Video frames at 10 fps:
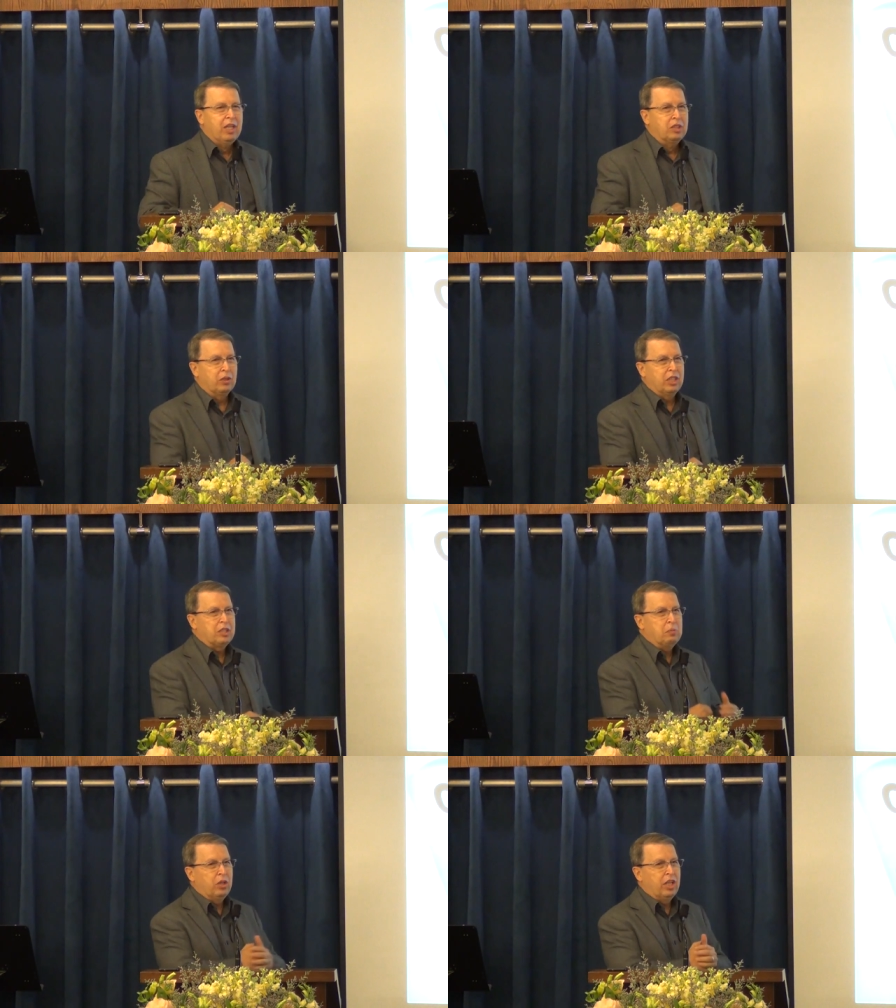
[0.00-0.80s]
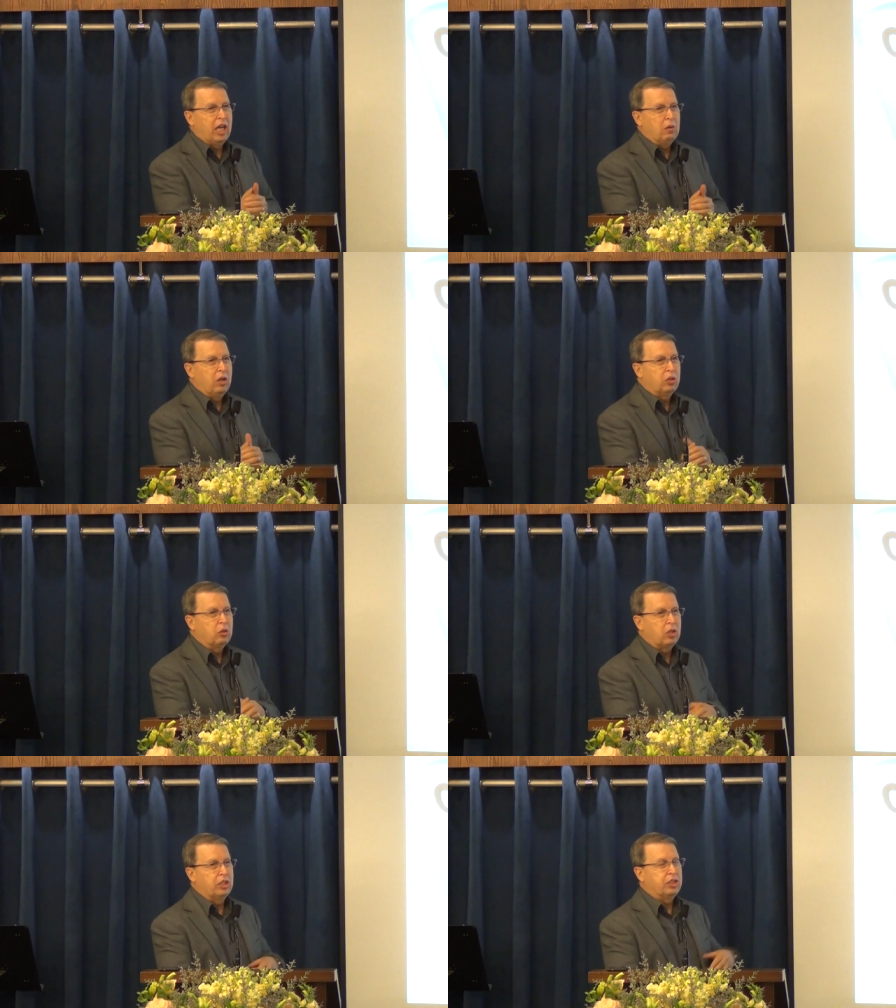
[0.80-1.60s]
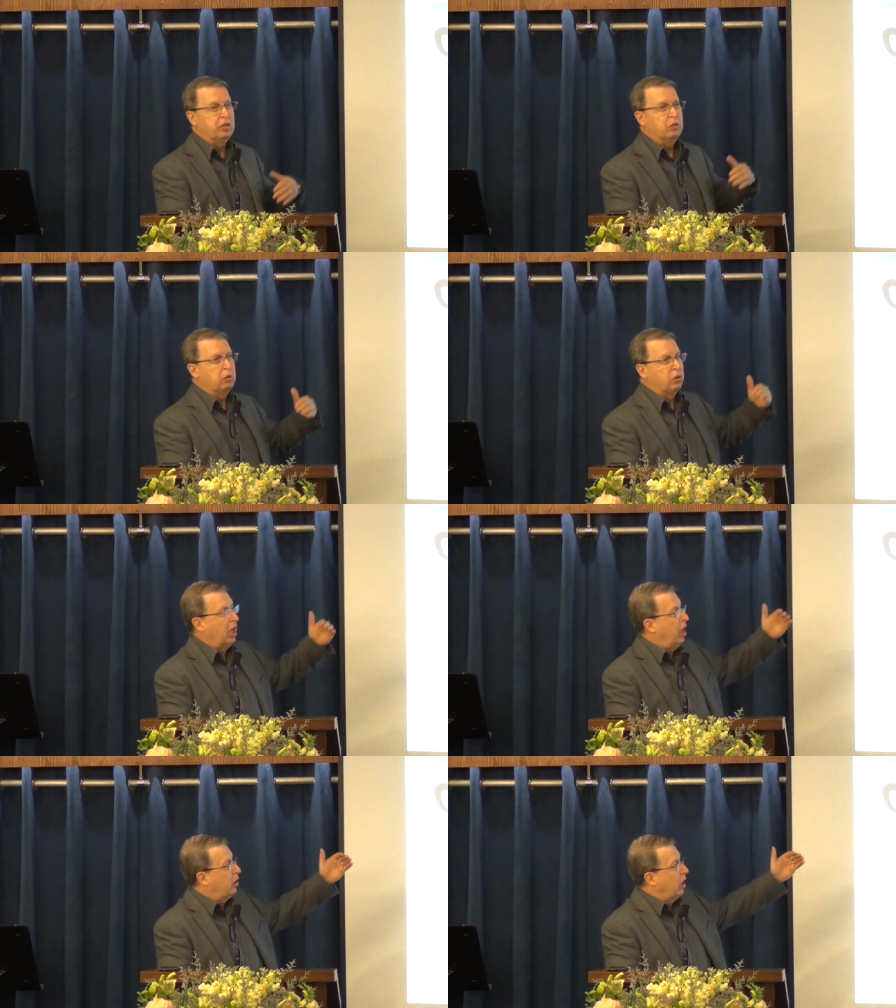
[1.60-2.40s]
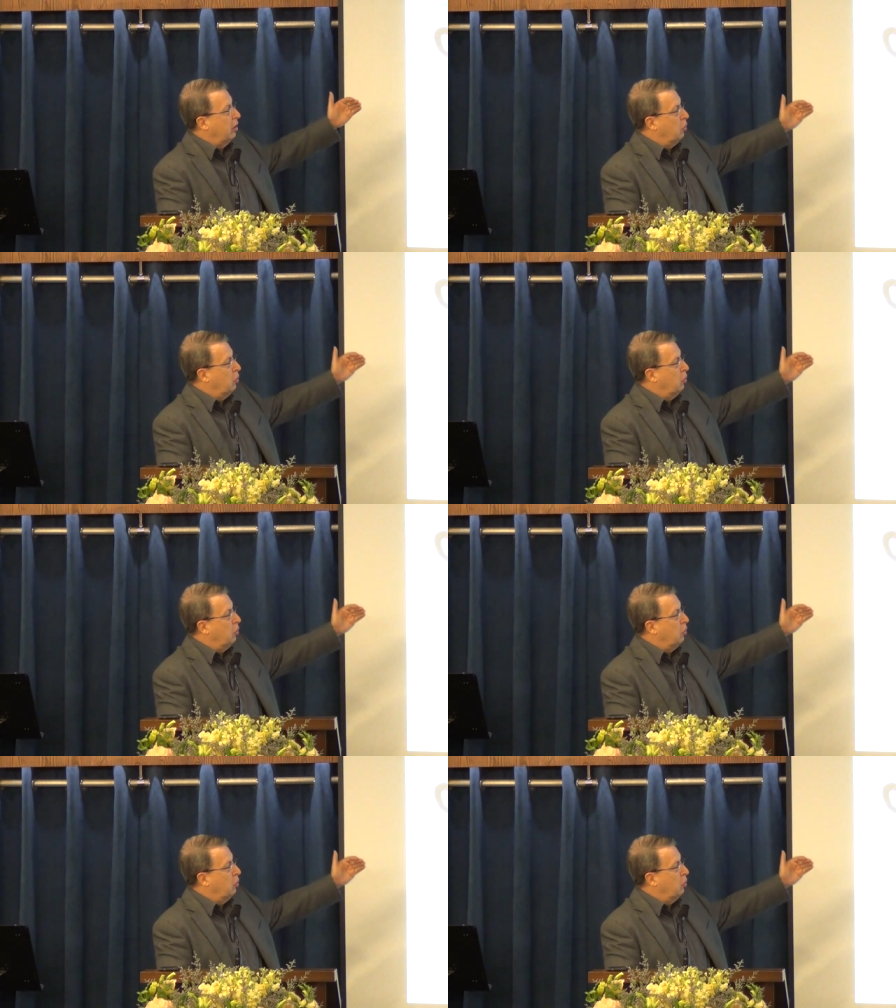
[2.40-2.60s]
So this morning I want to continue to talk